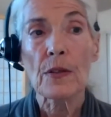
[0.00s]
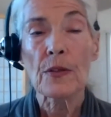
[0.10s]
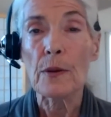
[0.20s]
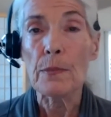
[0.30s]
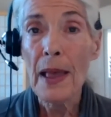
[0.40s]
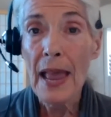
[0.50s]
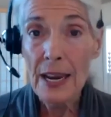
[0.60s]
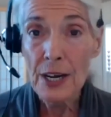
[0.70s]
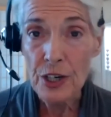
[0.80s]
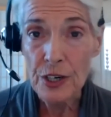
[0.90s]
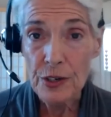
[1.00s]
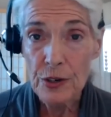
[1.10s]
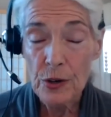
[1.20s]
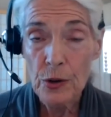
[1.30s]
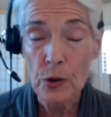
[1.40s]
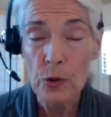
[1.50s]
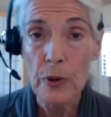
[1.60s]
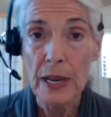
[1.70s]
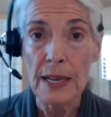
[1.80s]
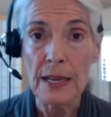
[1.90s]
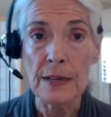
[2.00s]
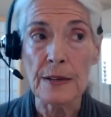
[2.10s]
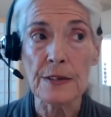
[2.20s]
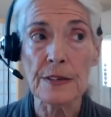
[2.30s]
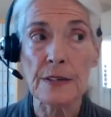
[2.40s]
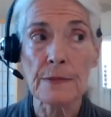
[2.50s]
the patient who is